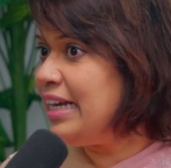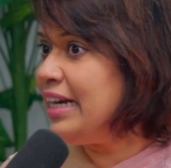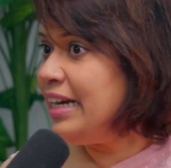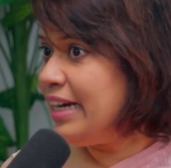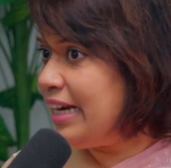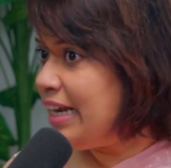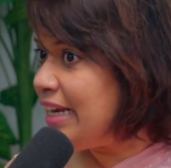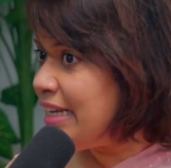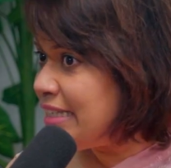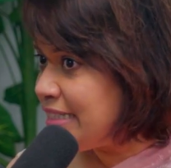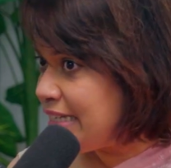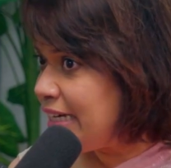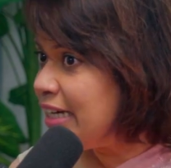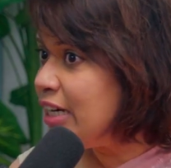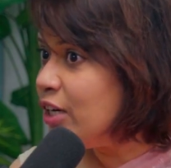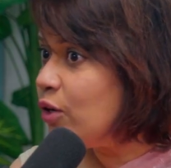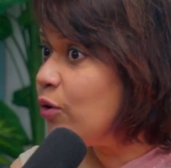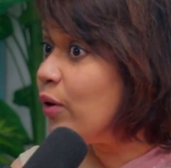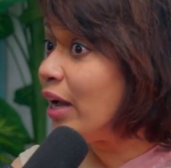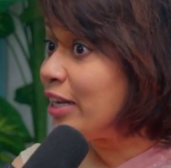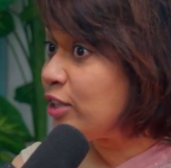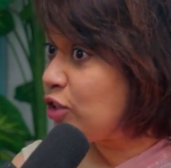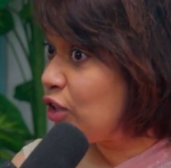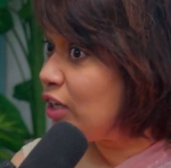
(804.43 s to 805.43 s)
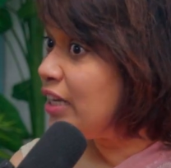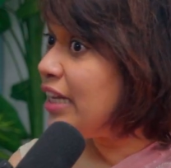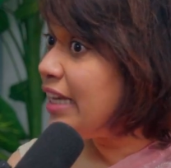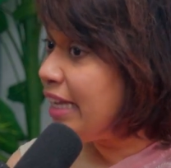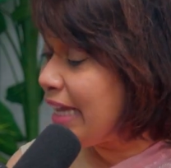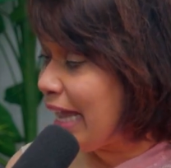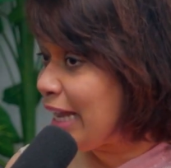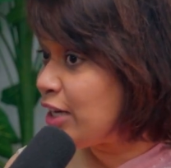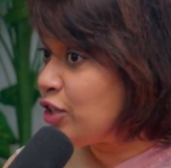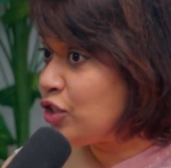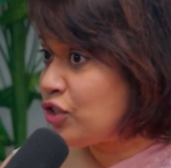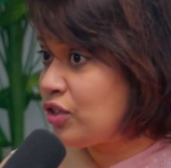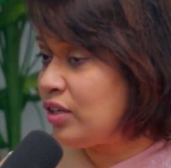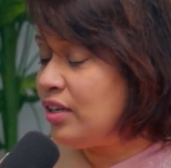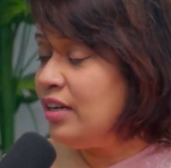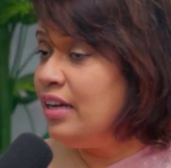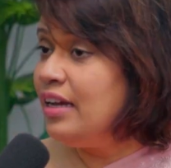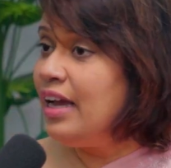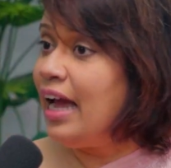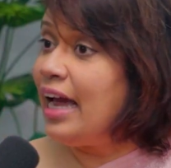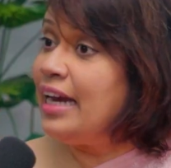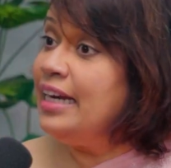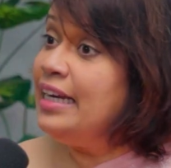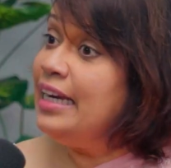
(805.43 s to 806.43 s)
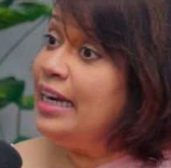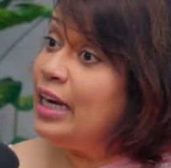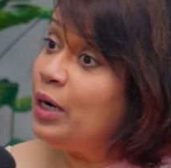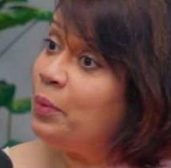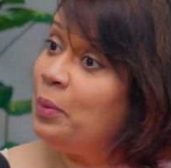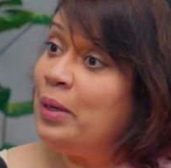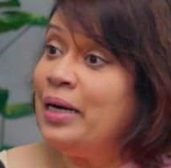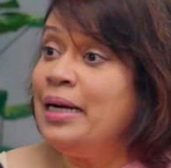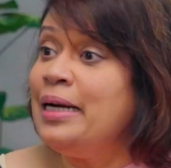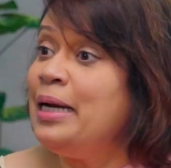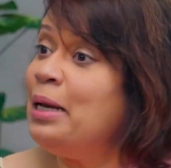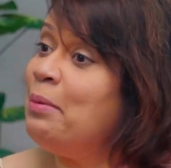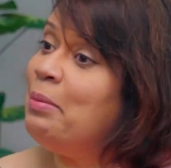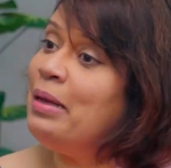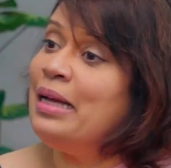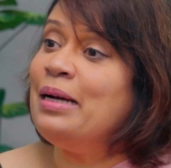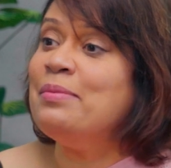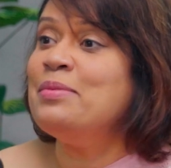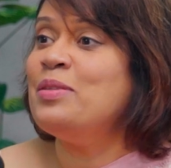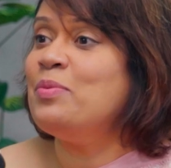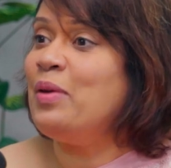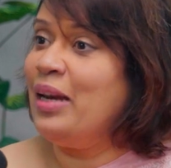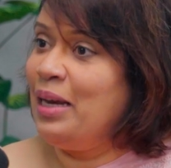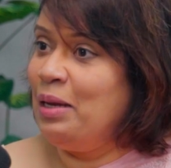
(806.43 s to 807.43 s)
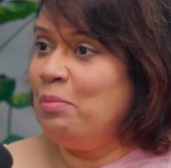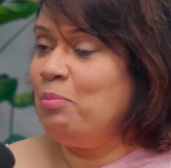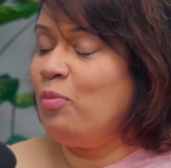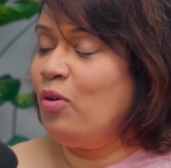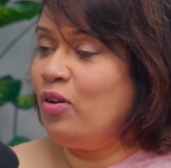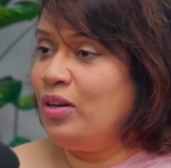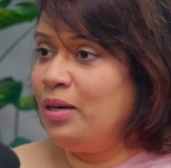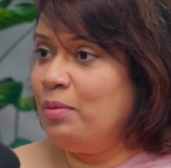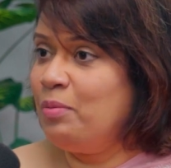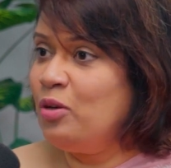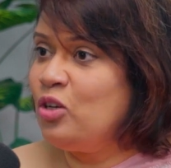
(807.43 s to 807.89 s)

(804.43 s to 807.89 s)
that real estate into actually cash. And liquidity becomes very important